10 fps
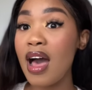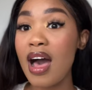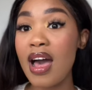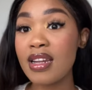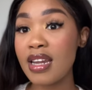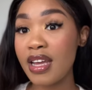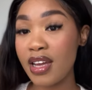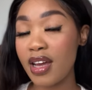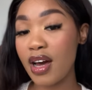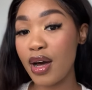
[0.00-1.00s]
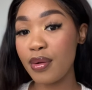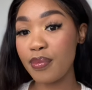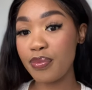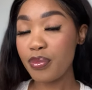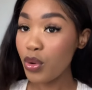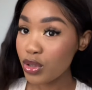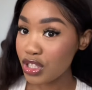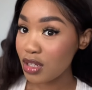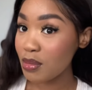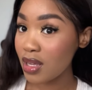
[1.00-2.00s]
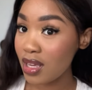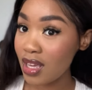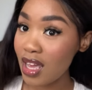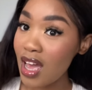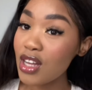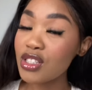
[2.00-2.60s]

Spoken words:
and like pushing me